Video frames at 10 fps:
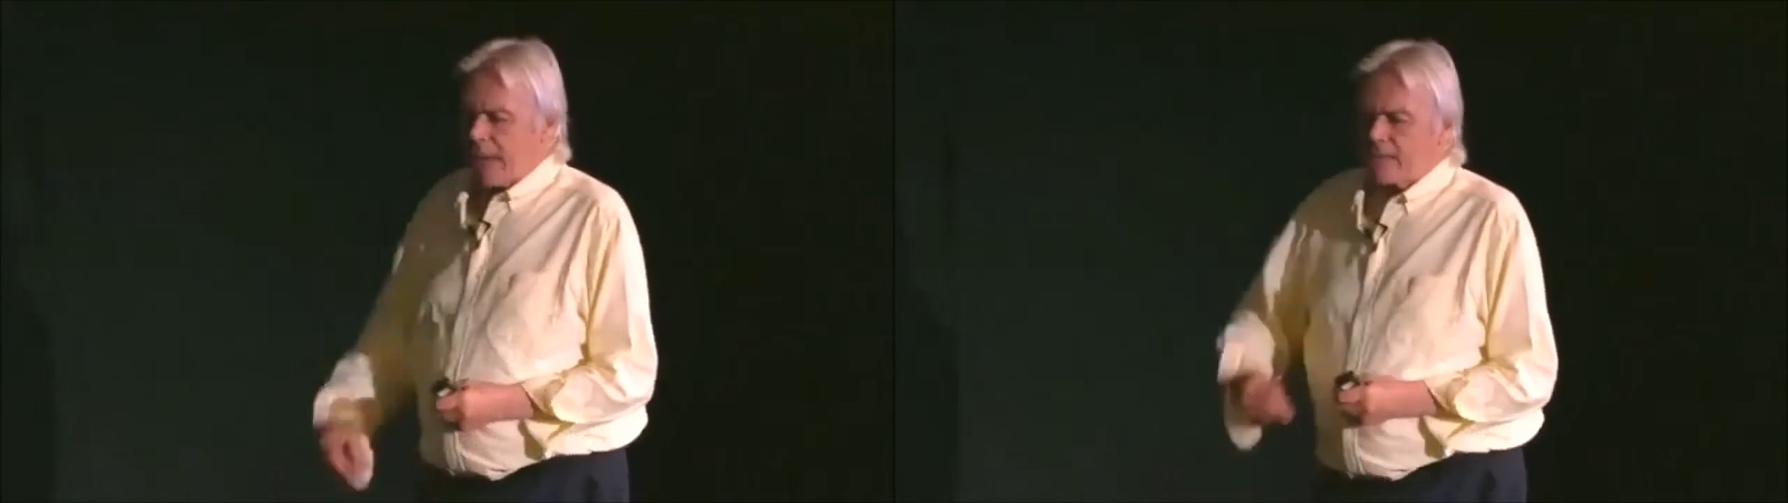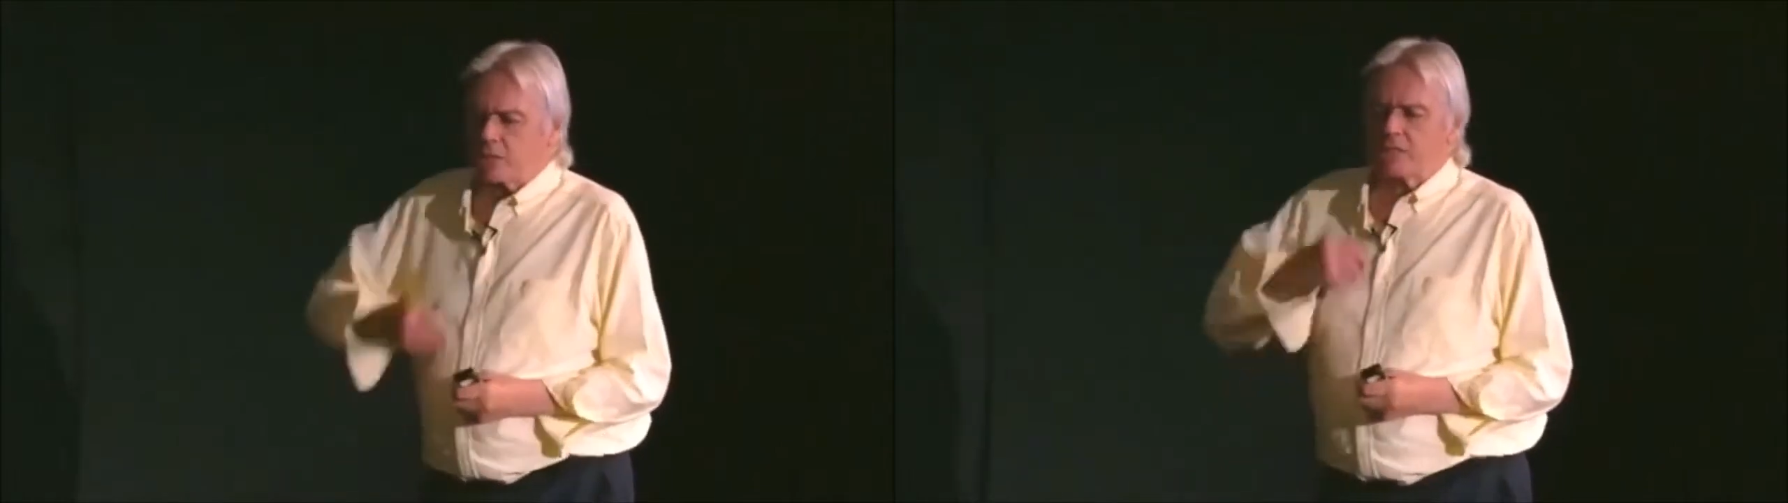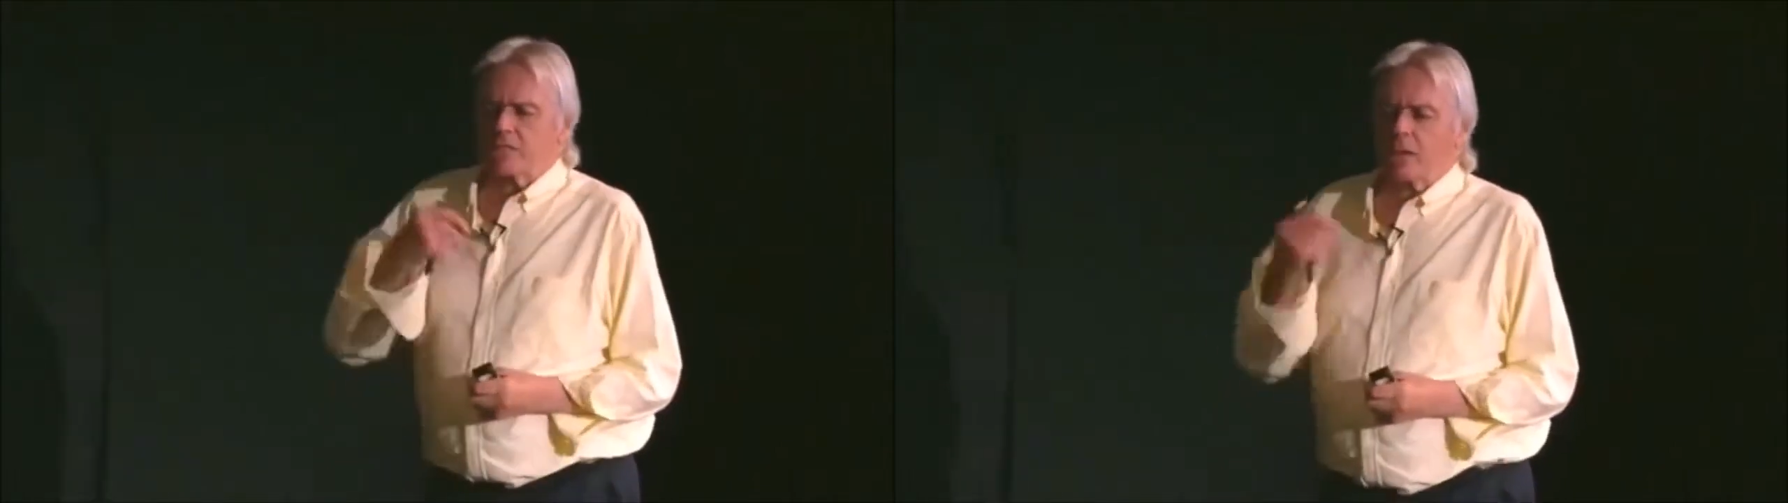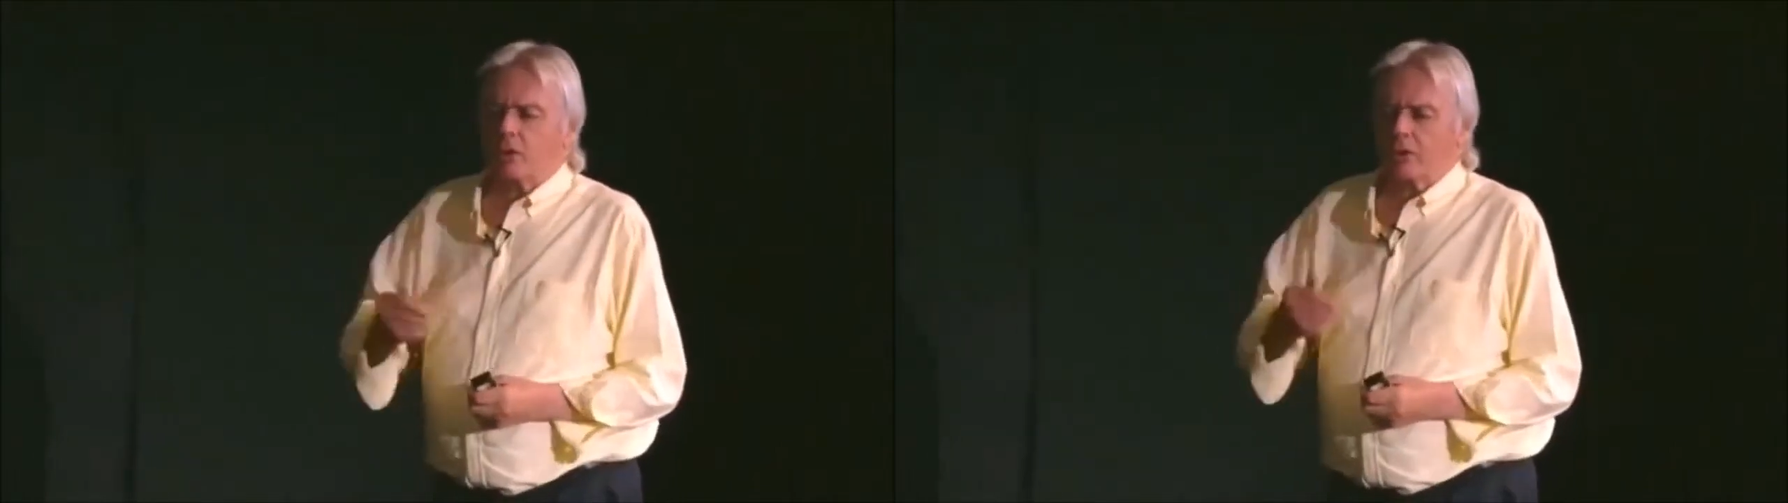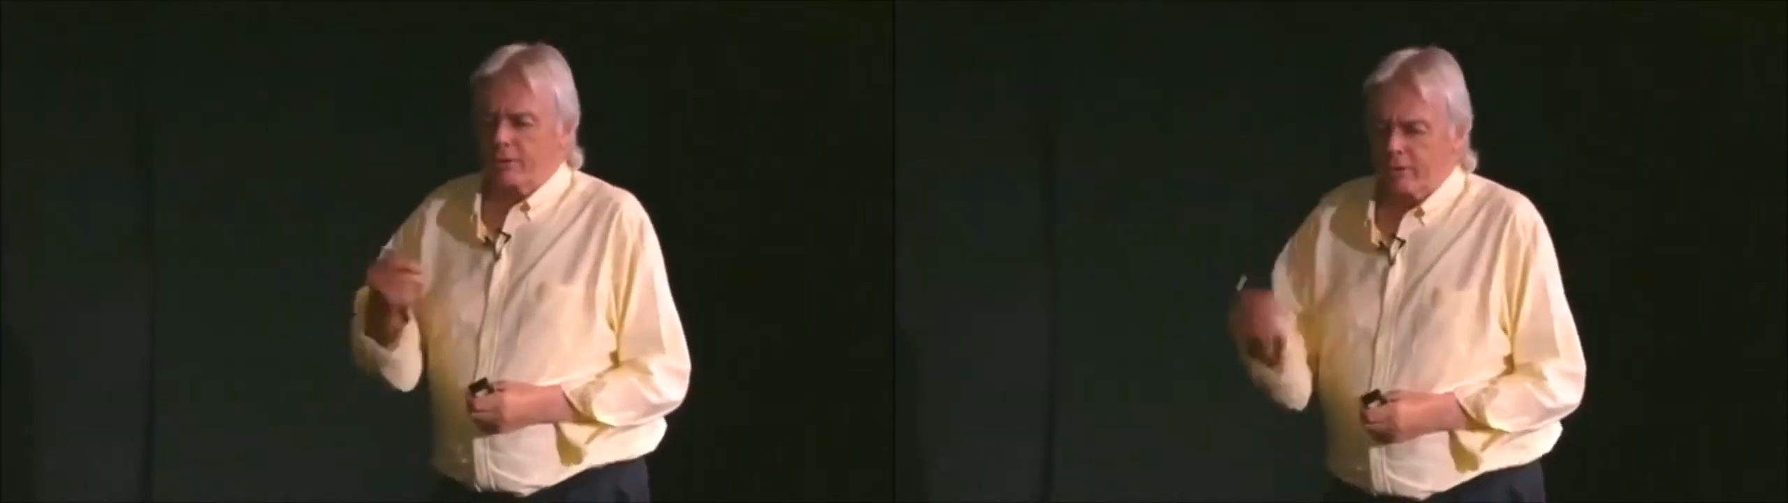as a
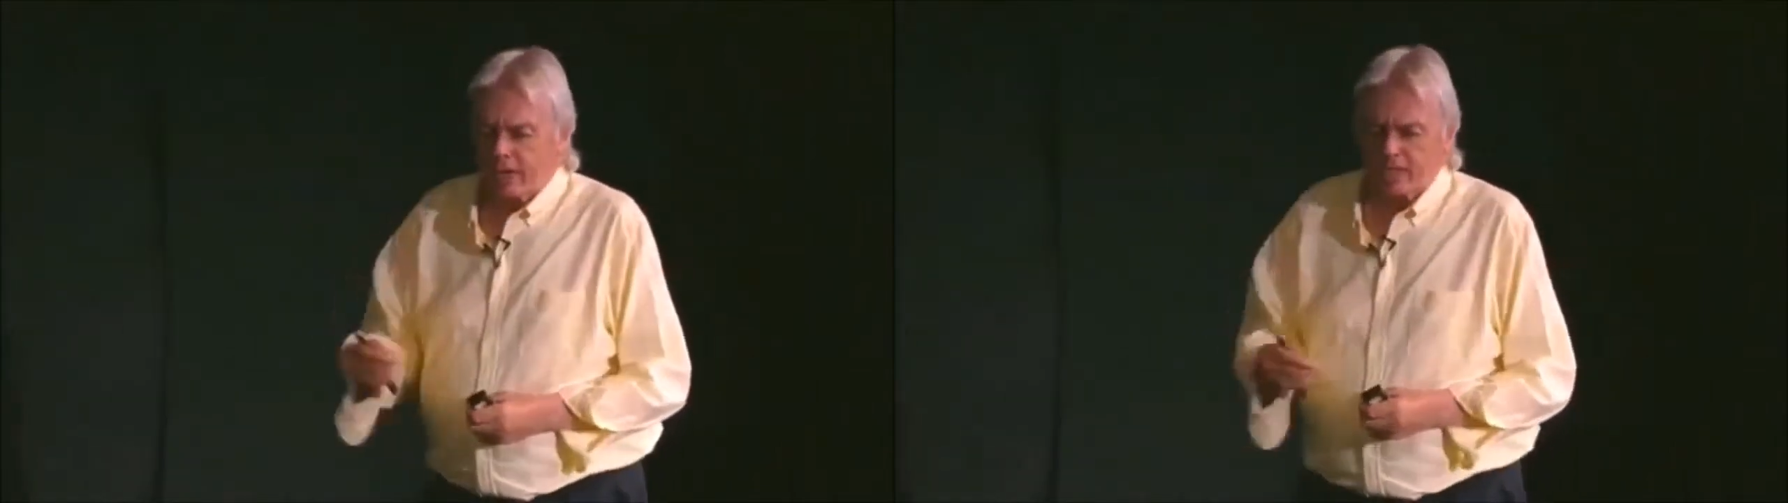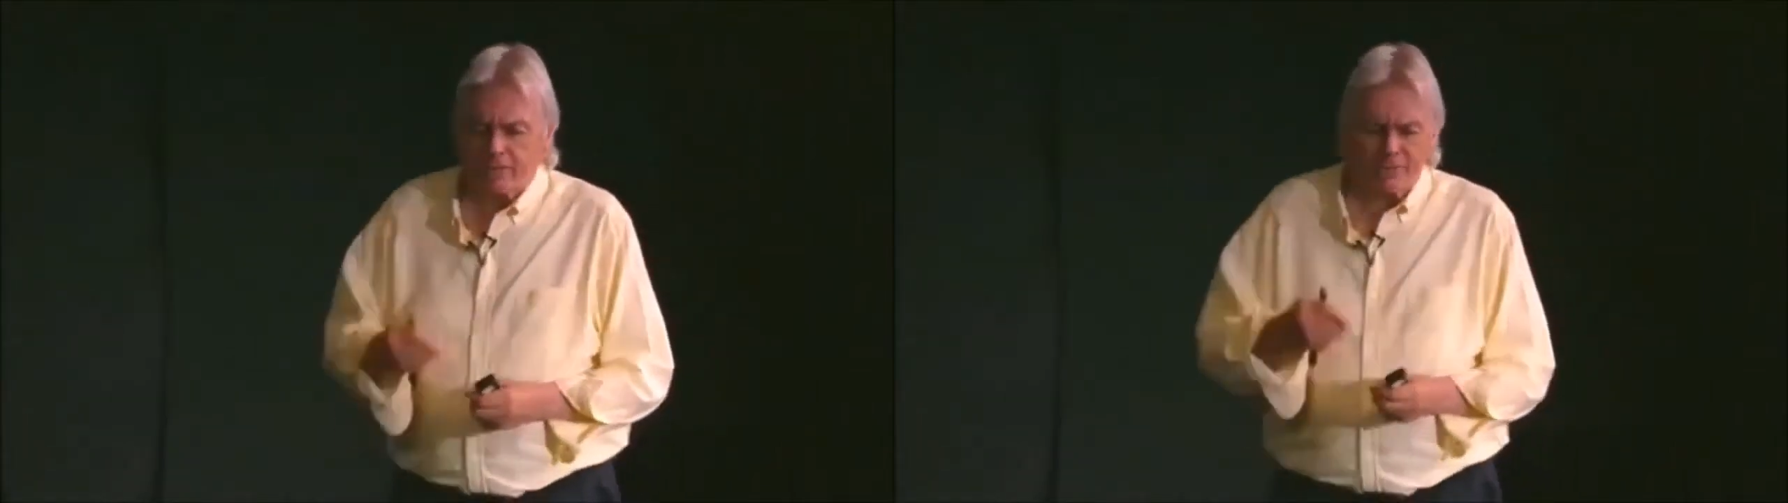result of this,